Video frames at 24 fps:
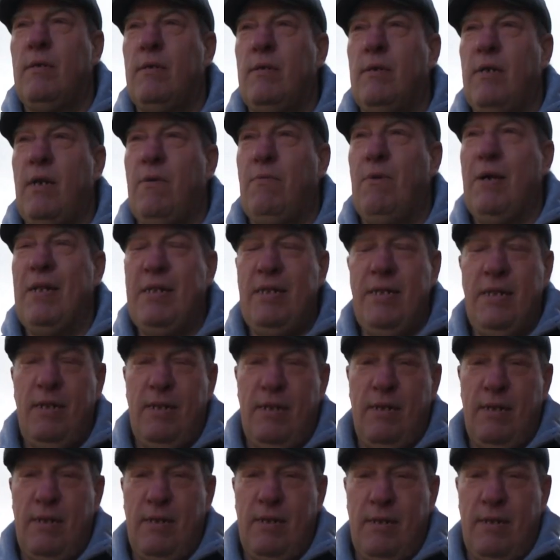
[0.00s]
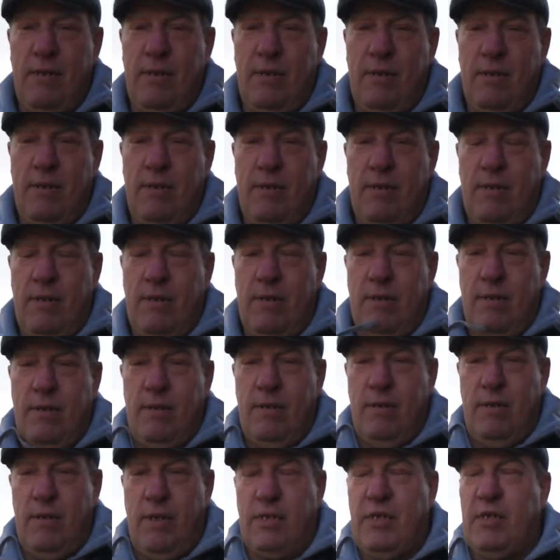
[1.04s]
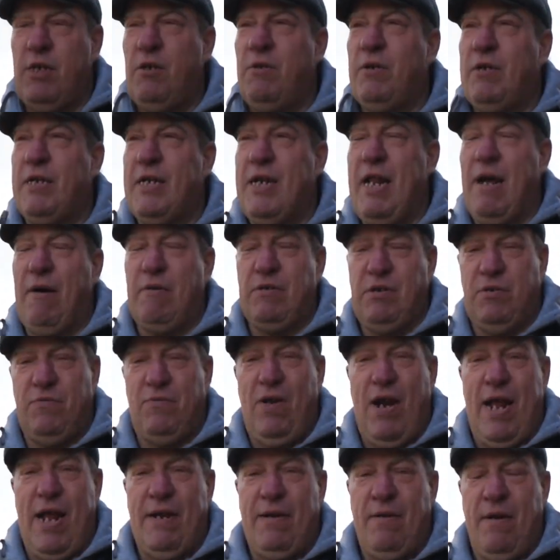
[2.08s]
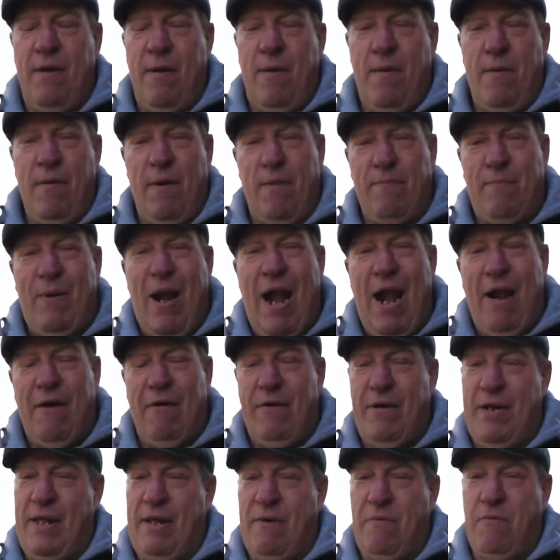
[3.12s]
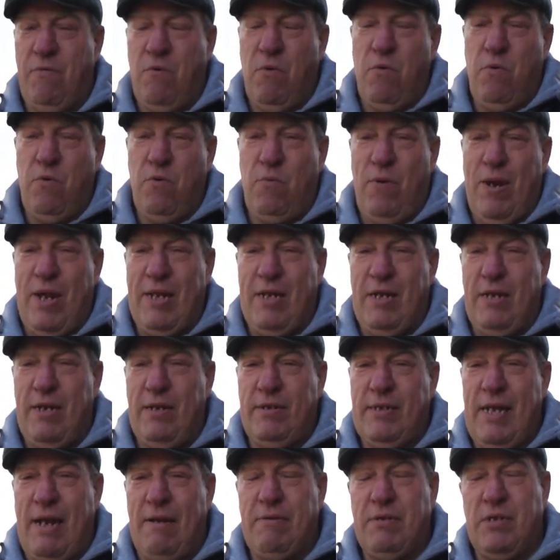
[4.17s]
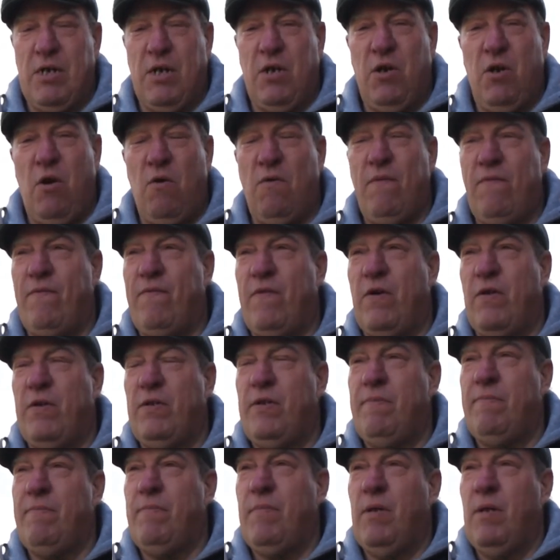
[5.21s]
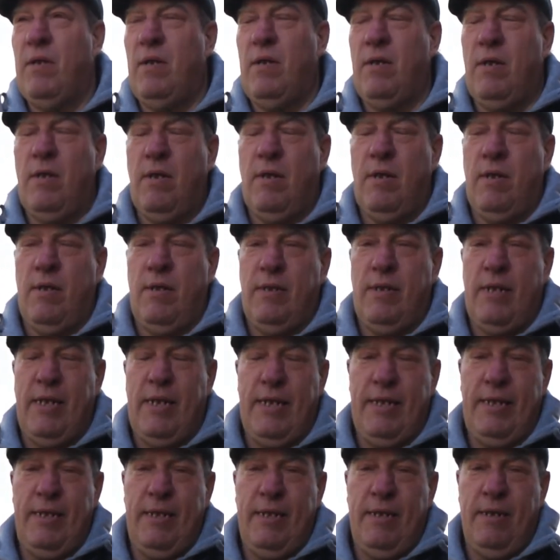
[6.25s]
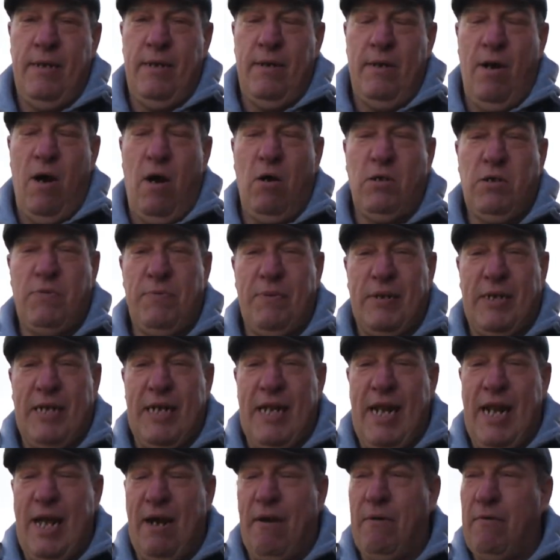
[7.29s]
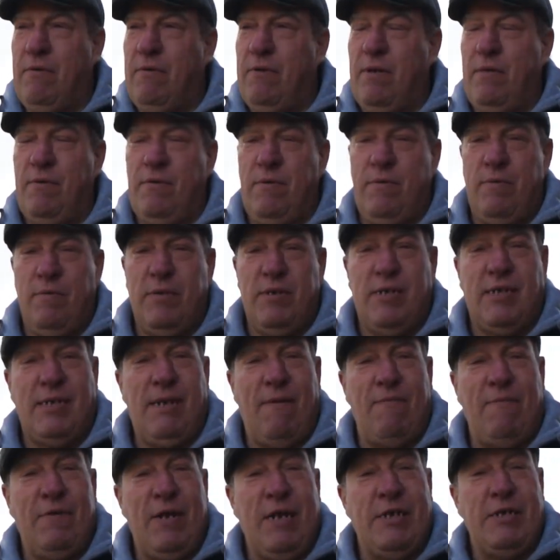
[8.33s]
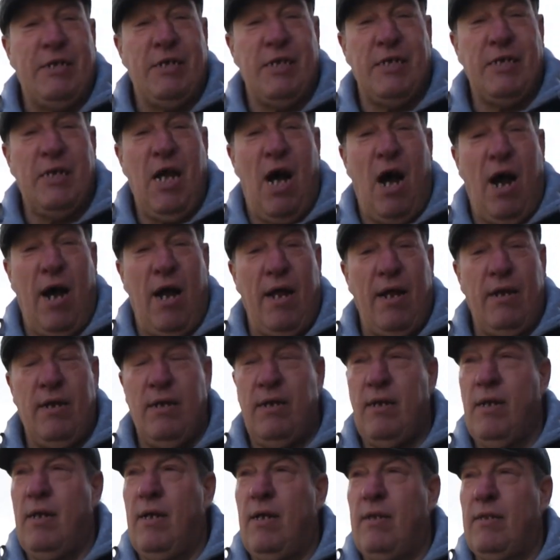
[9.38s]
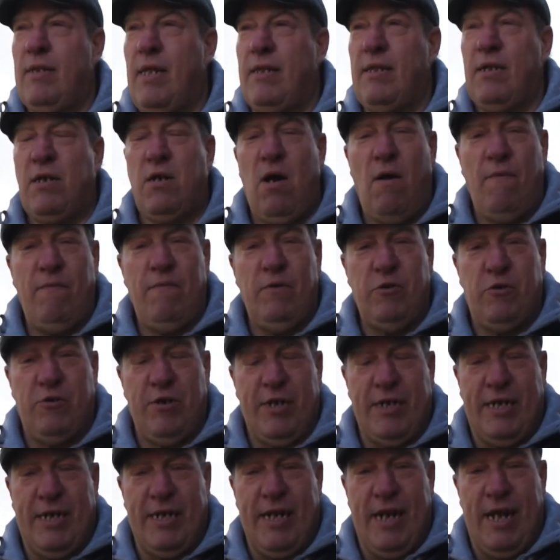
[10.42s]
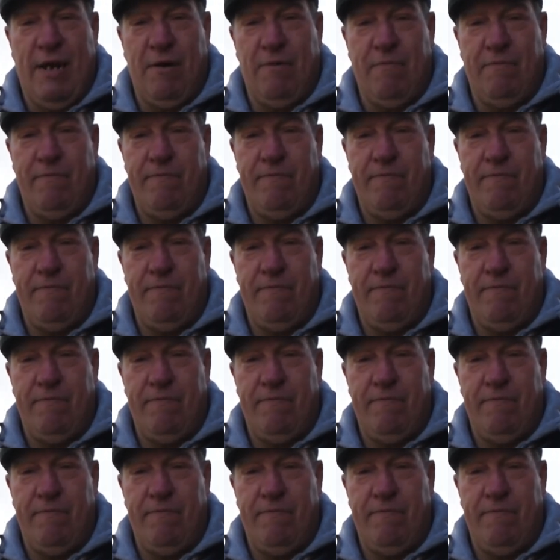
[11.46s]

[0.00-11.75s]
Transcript: Now, when the two canals ran parallel all the way down to Longford, the Oxford Canal was 7 inches higher than the Coventry Canal.